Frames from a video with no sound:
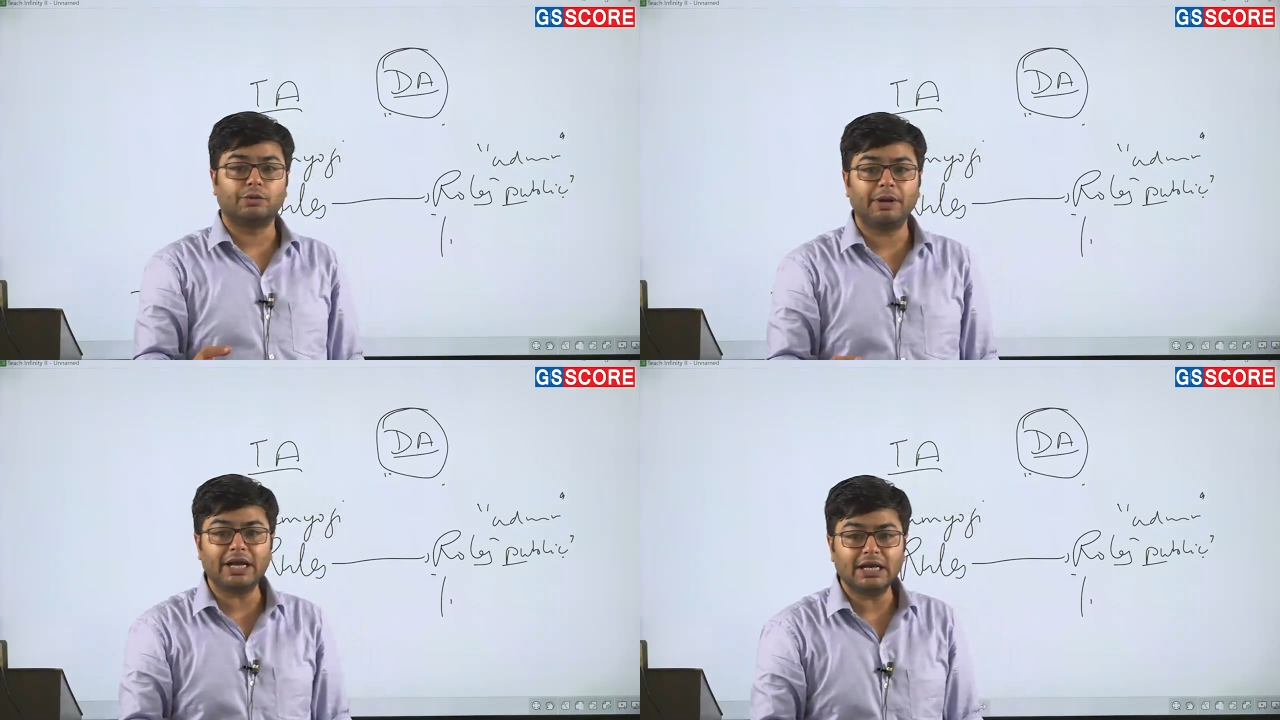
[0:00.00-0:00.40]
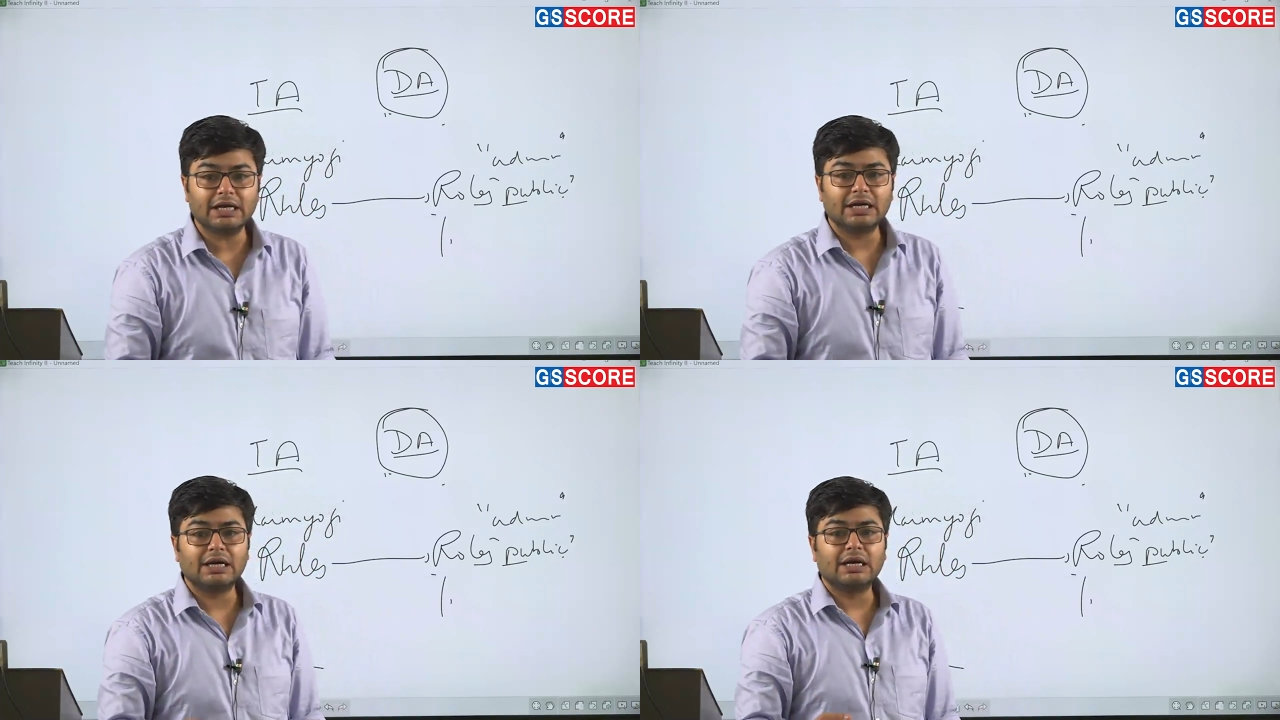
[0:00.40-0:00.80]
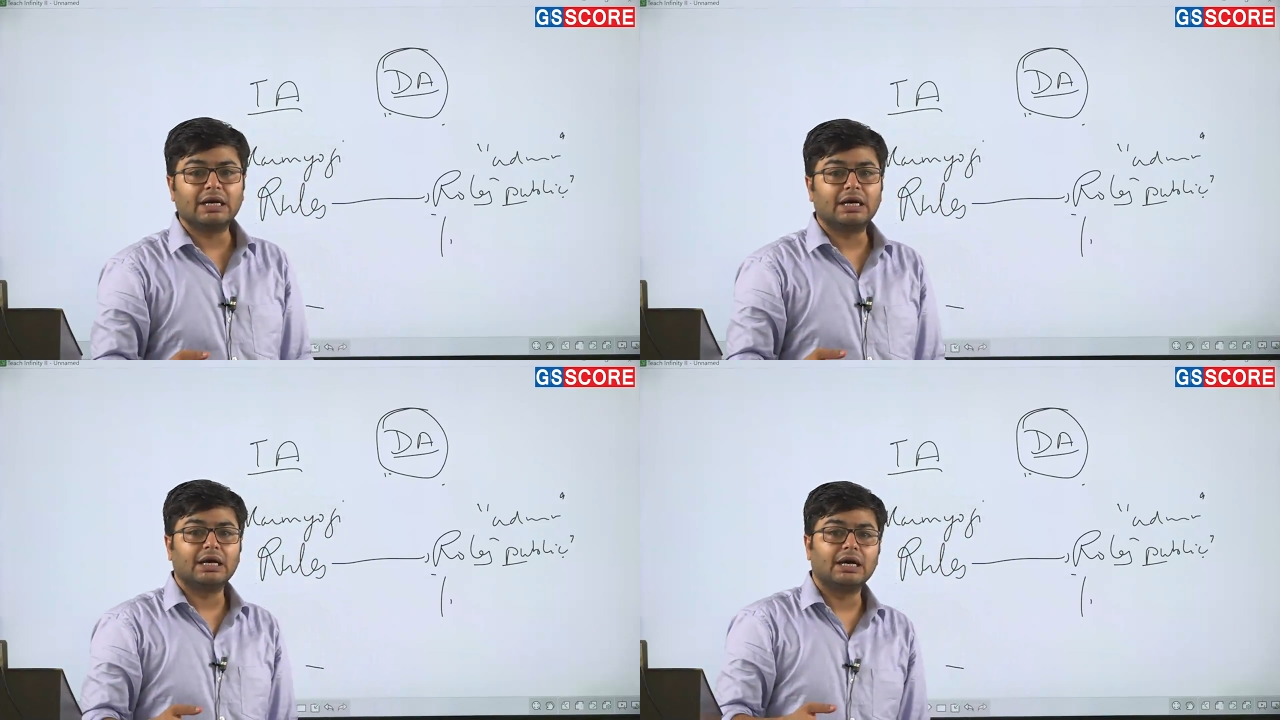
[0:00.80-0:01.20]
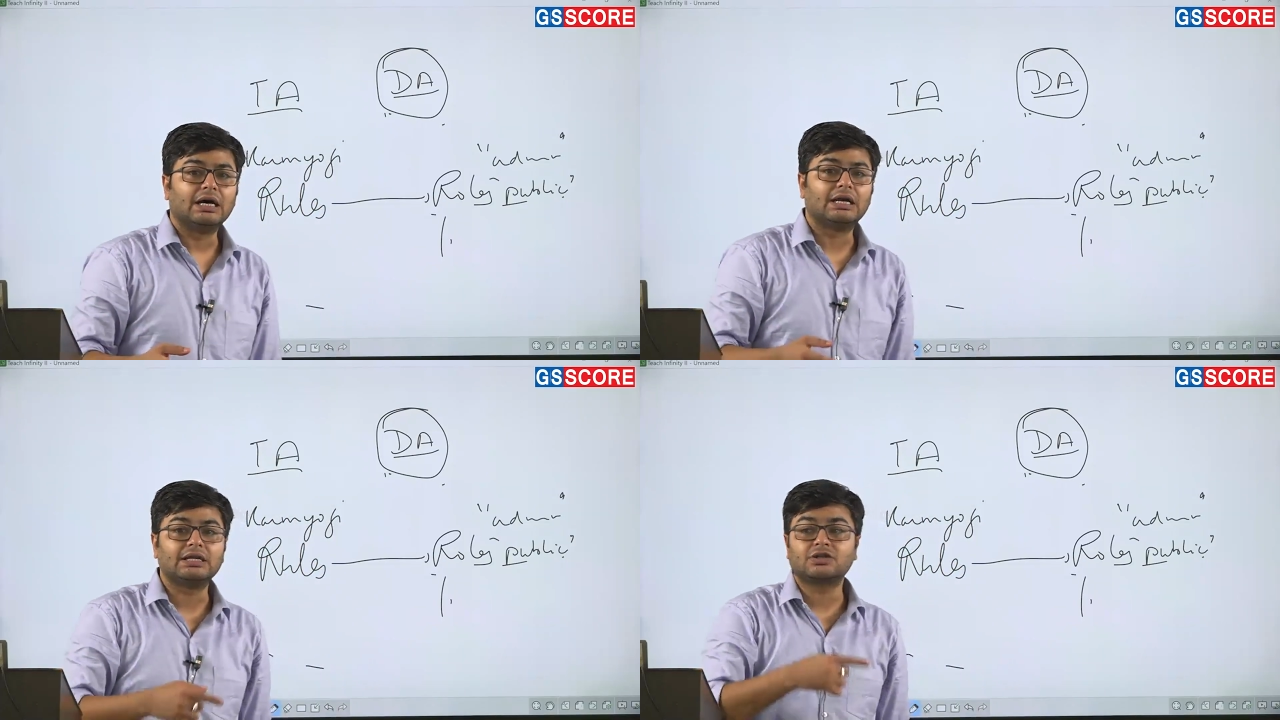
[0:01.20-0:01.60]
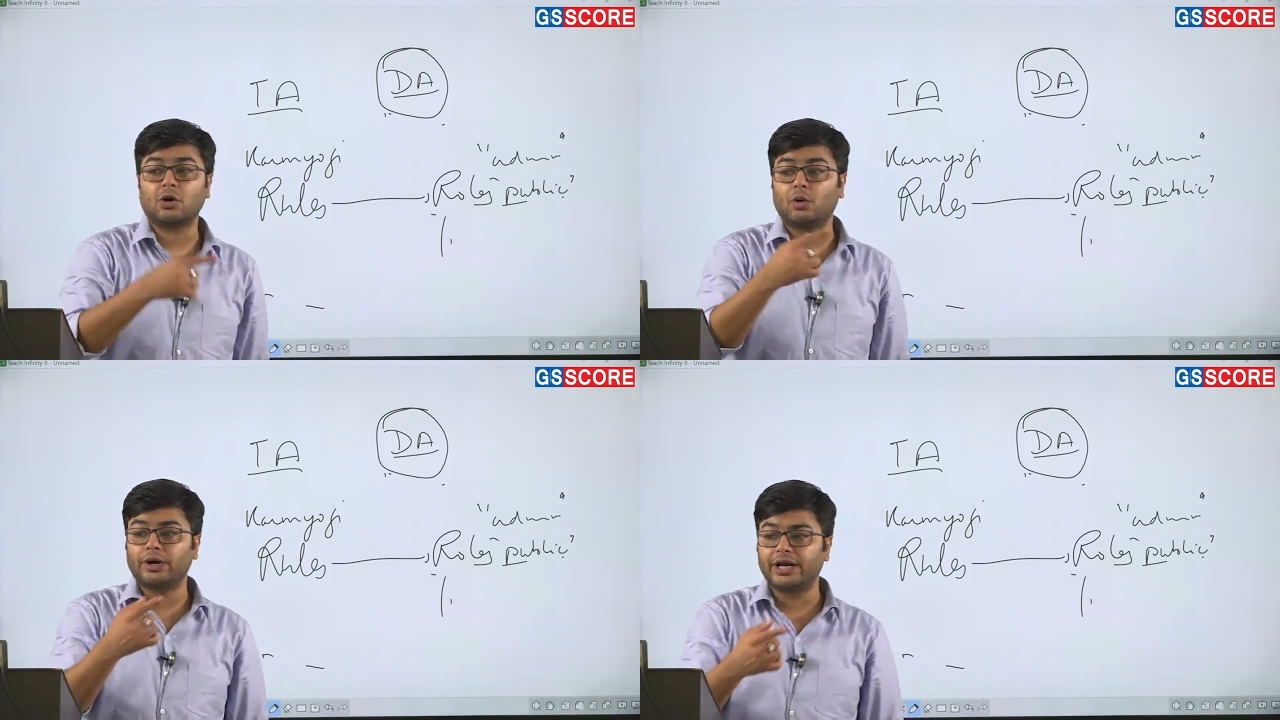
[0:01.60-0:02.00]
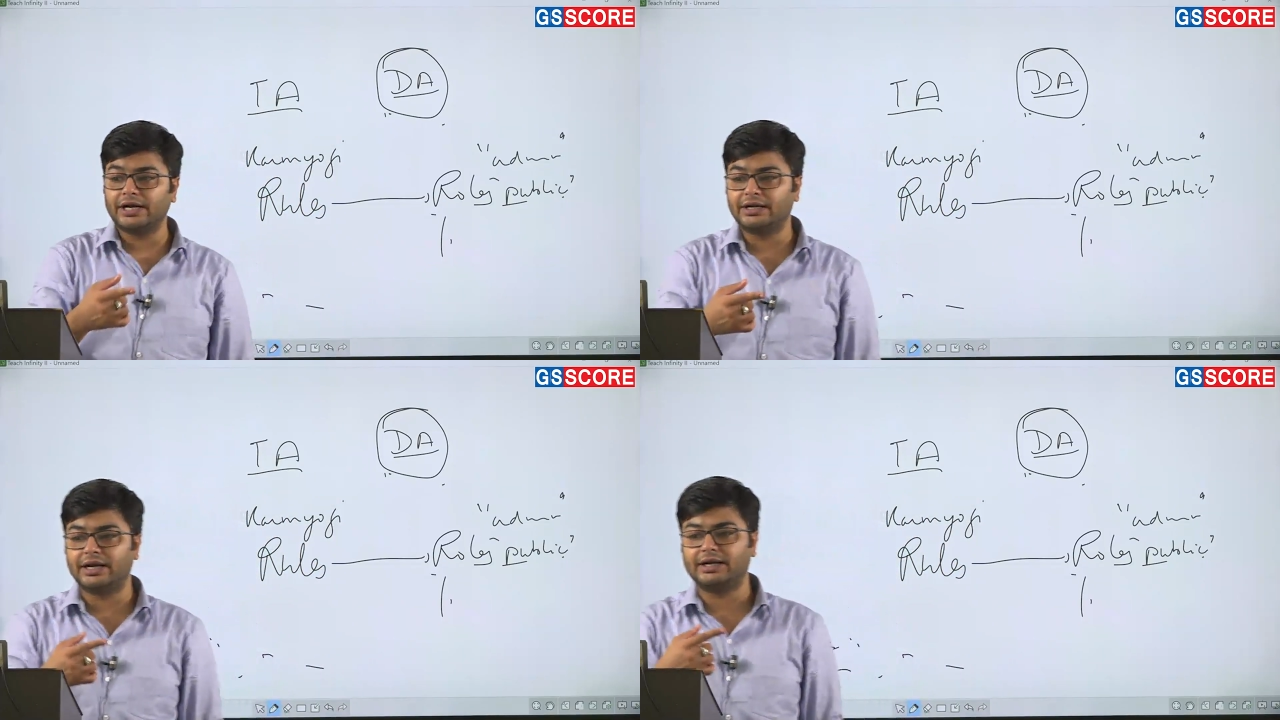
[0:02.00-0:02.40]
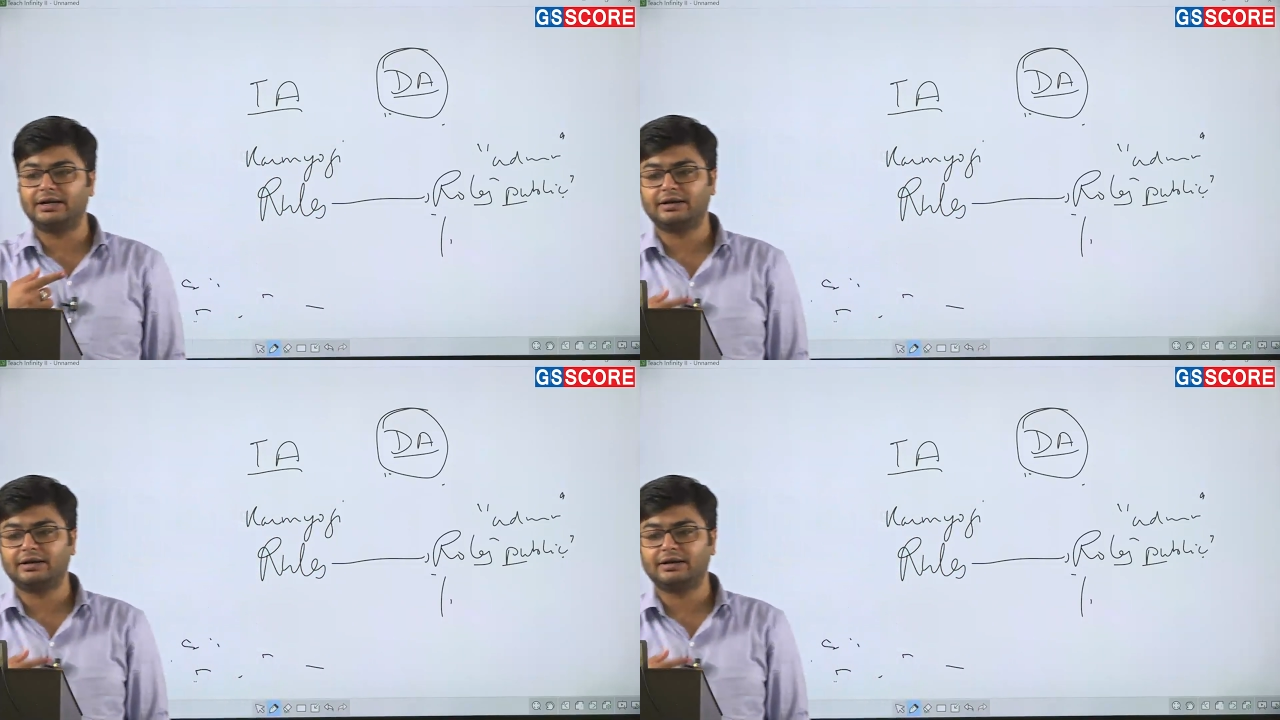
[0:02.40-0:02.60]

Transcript: be risk oriented,